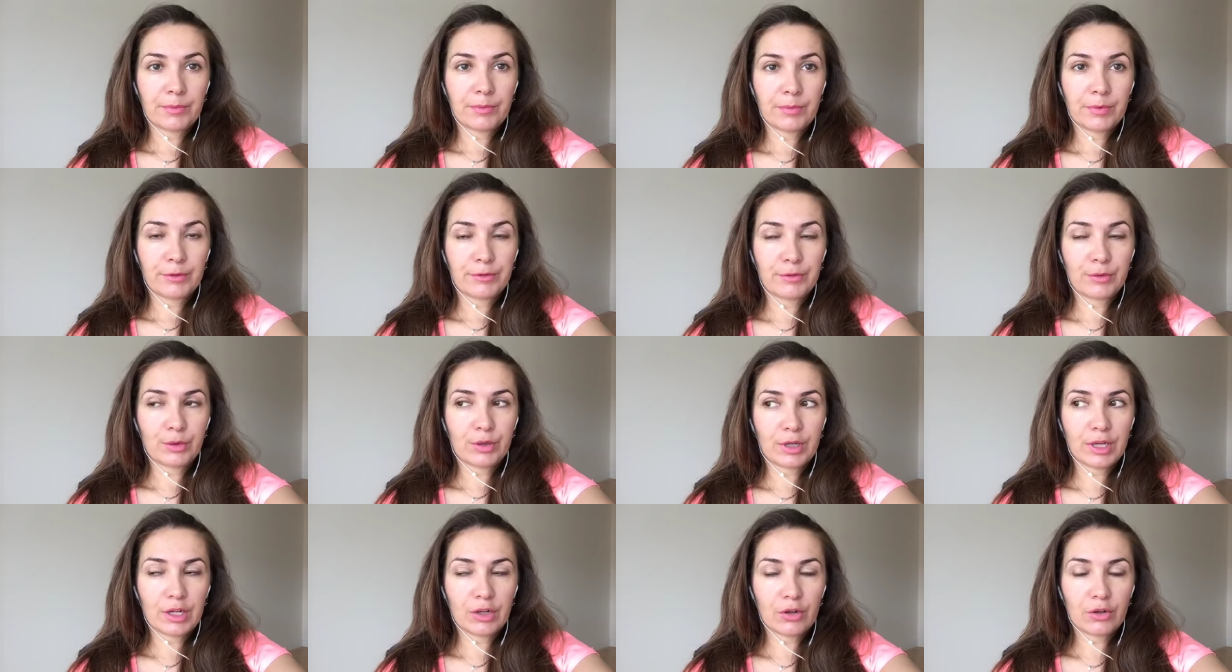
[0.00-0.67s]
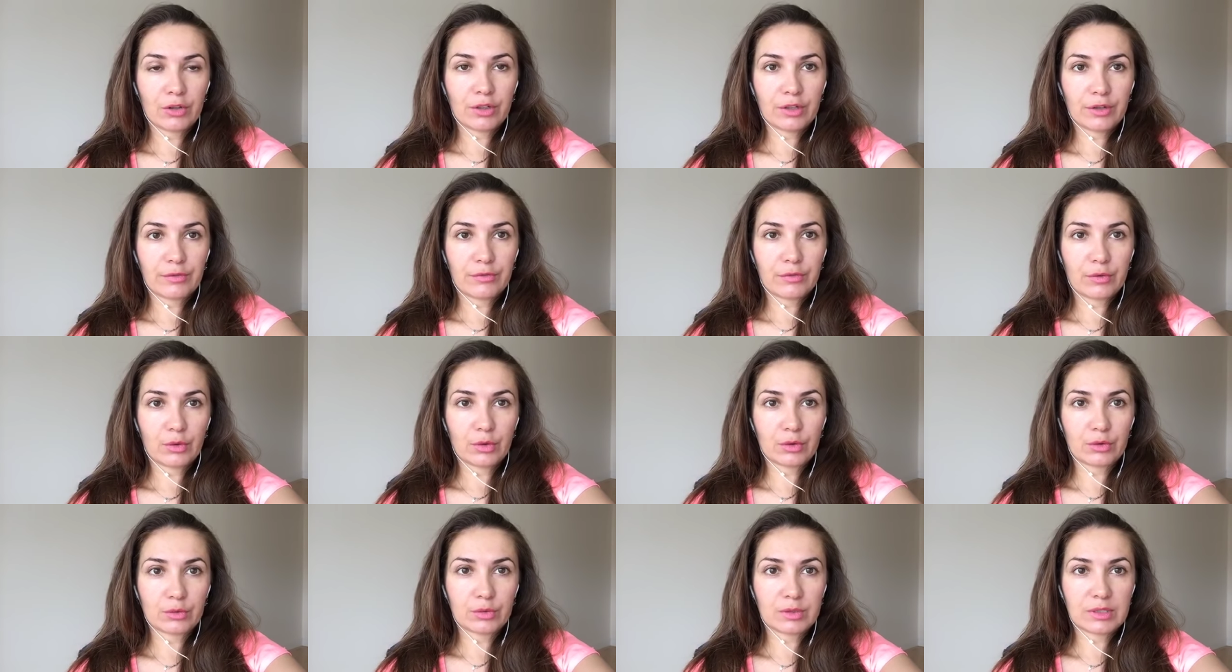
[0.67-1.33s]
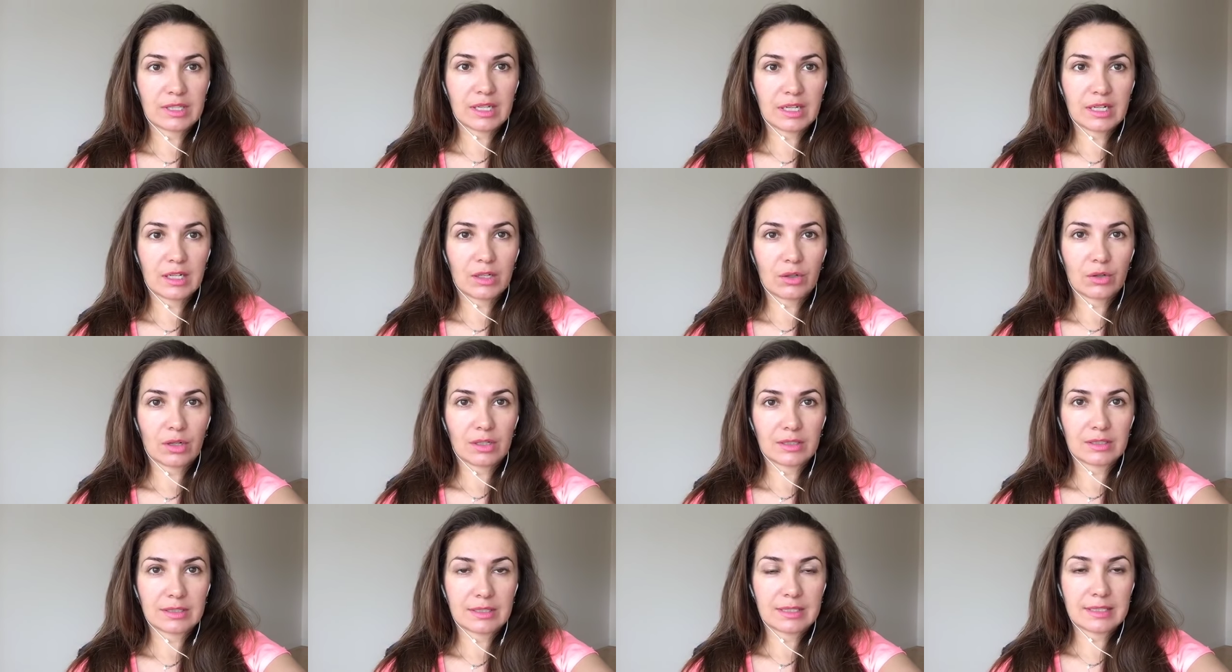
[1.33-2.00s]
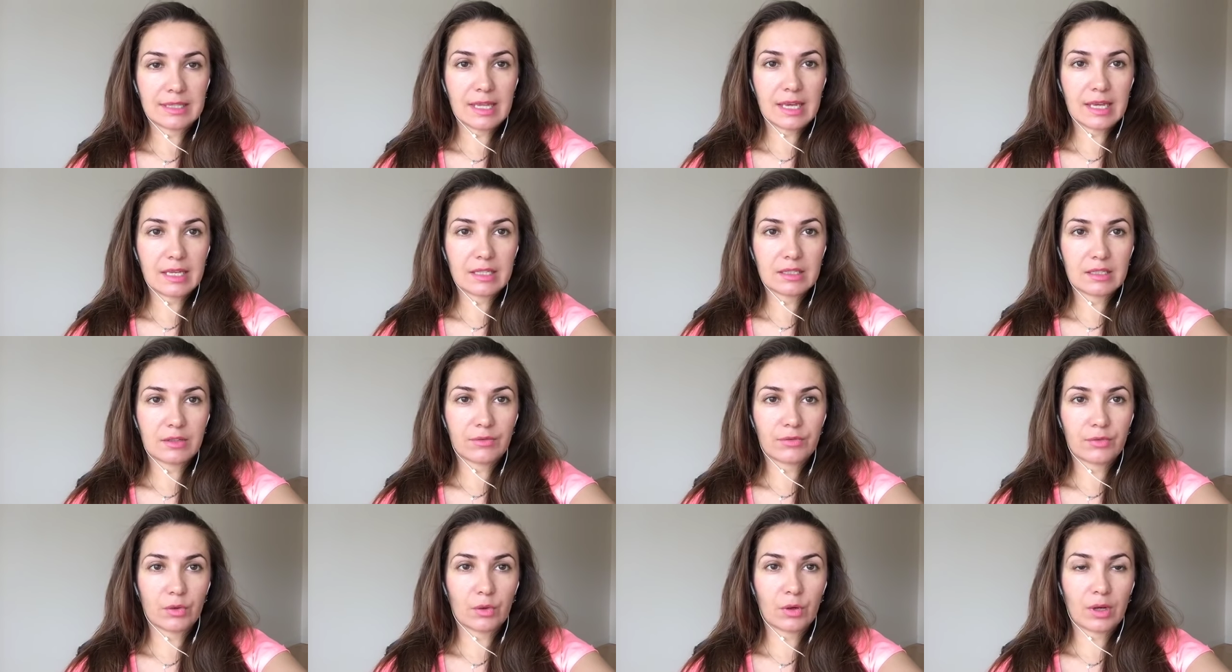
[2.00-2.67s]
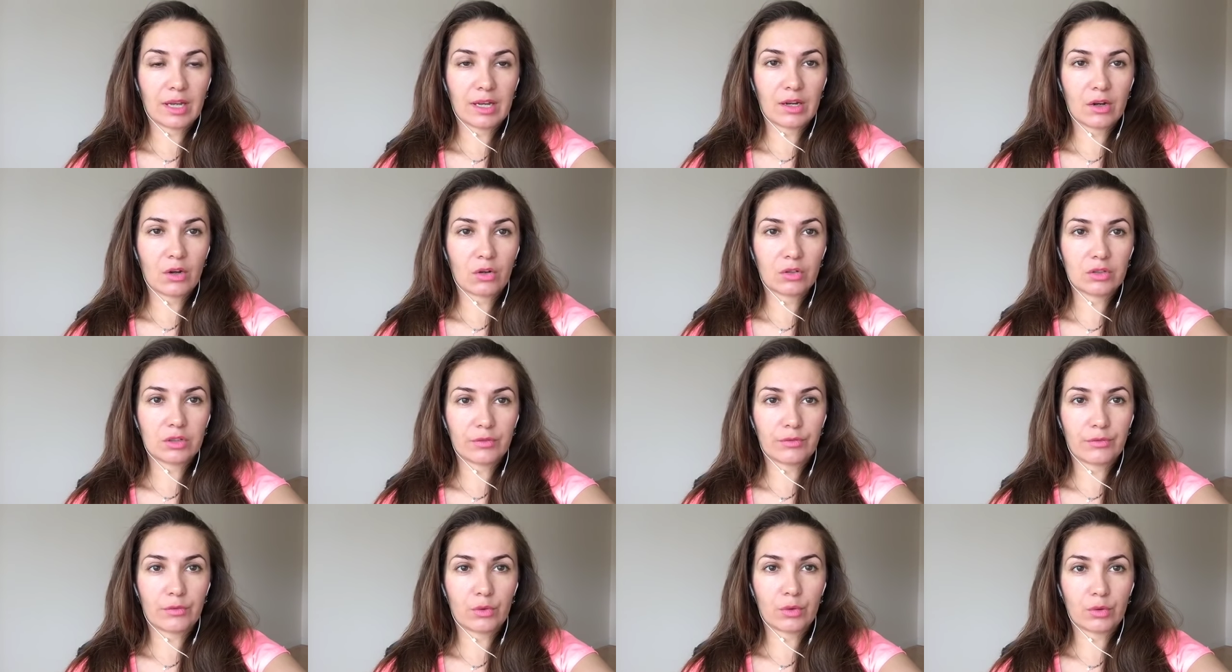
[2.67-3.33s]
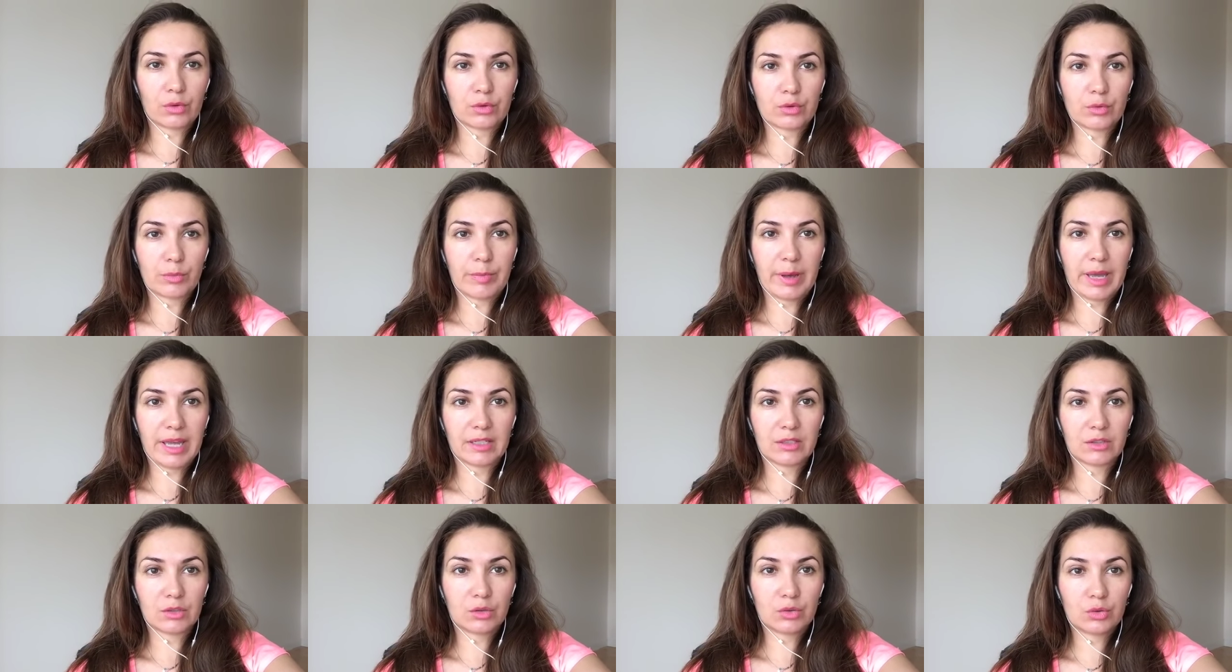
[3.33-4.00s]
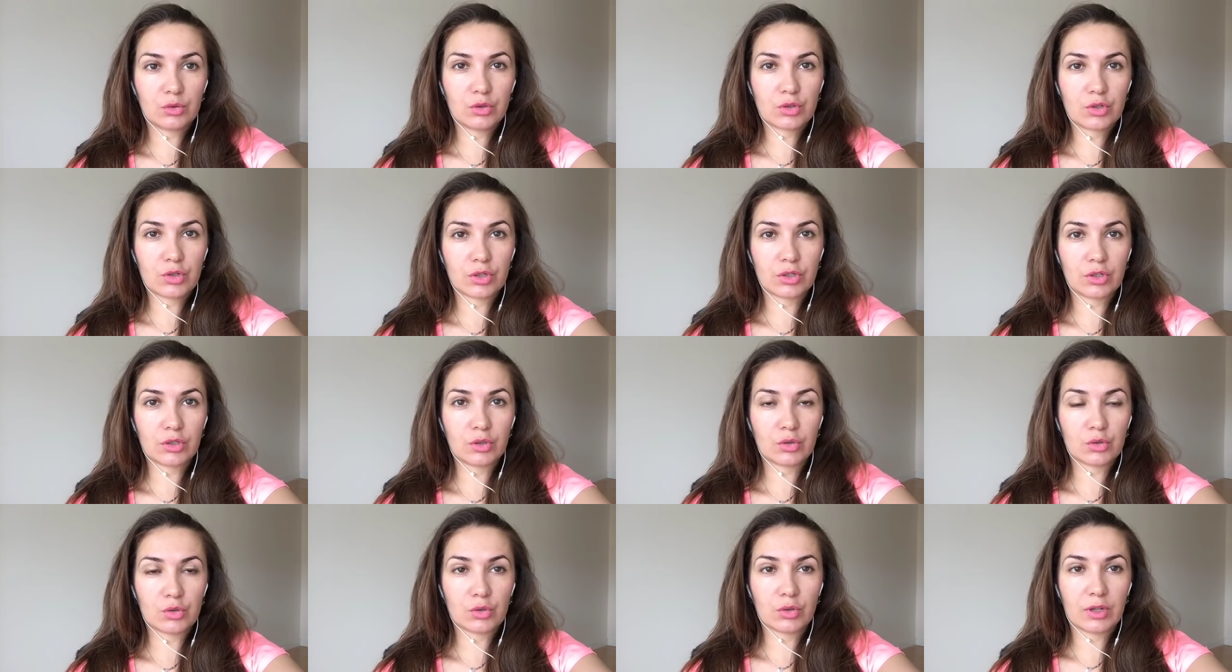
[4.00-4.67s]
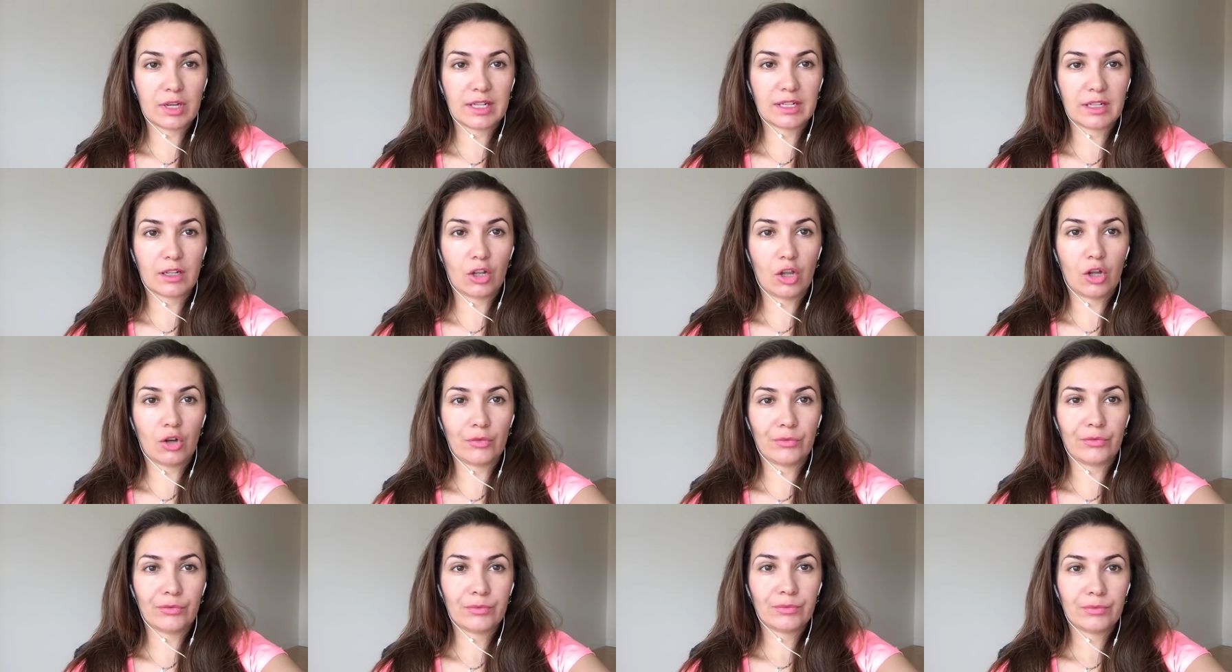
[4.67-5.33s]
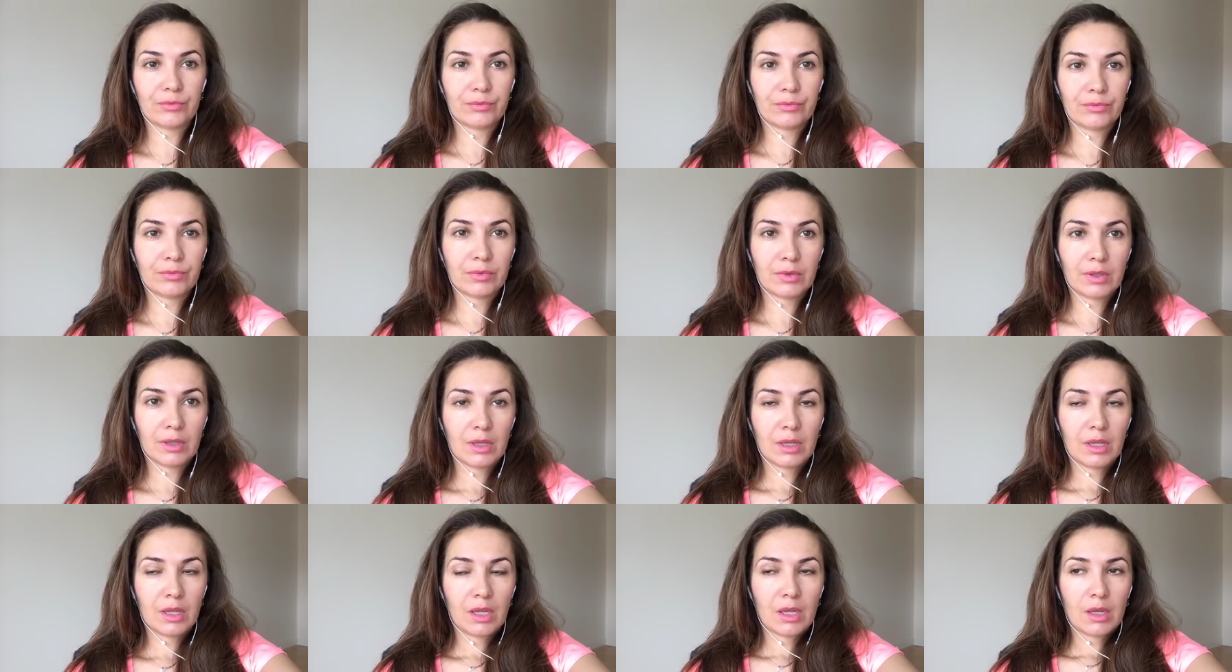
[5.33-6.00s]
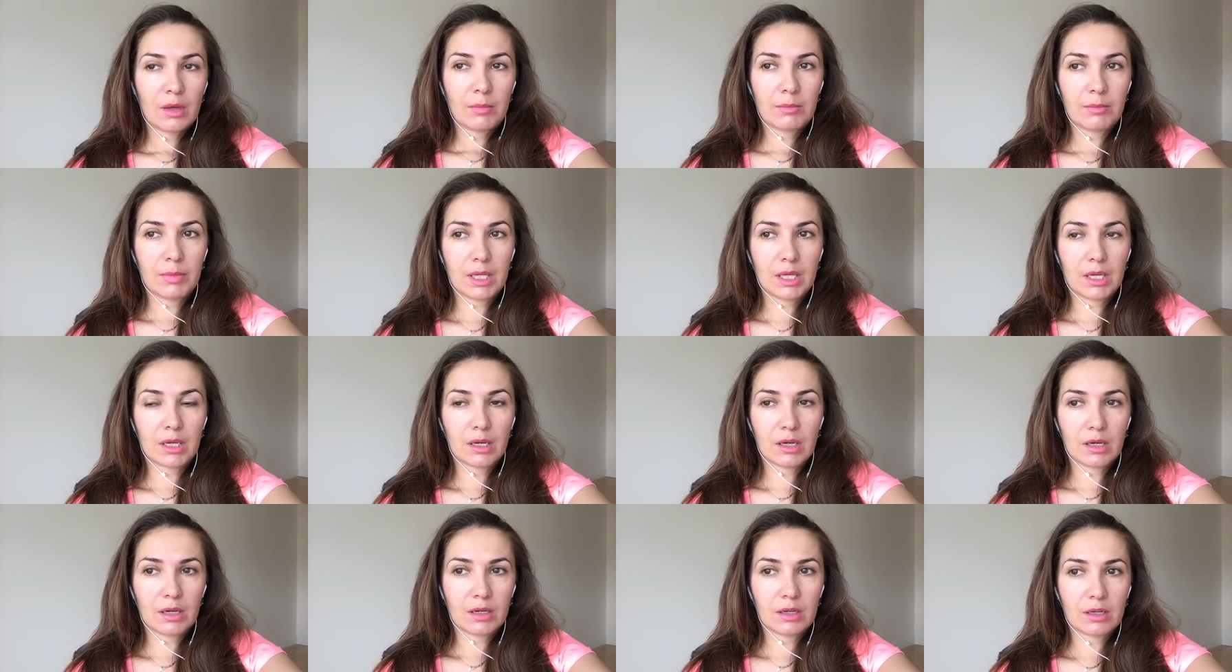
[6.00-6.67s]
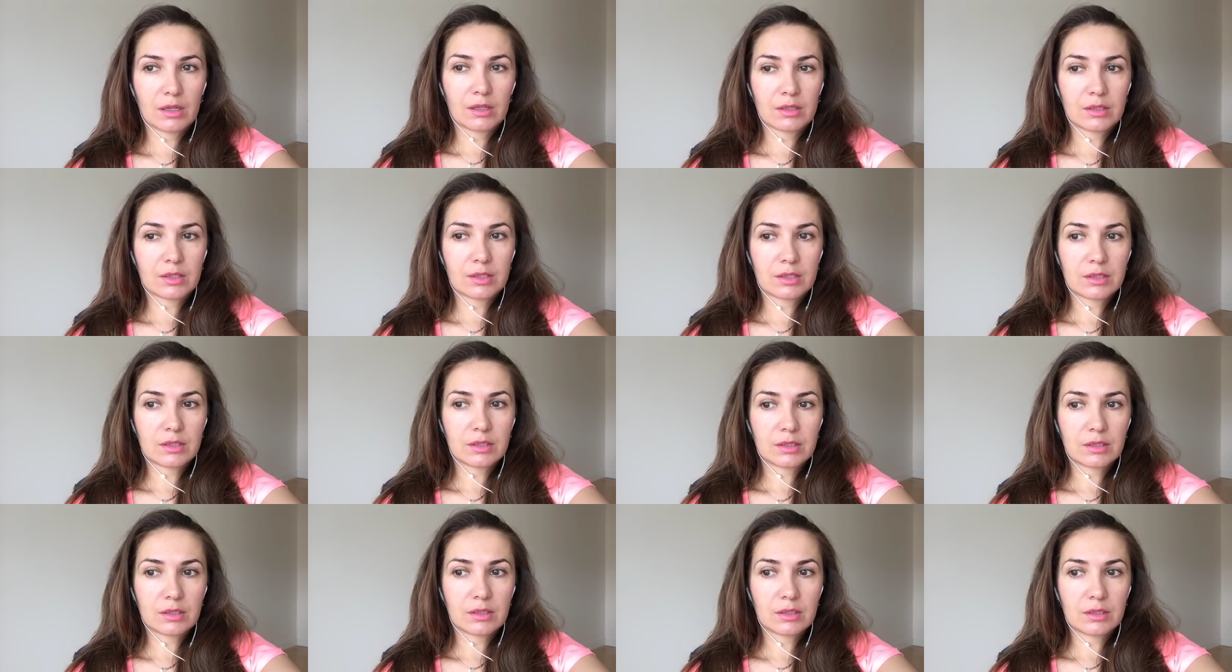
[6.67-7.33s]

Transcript: if you cannot afford to study in the United States, if you cannot afford to pay the tuition, you should get a loan, because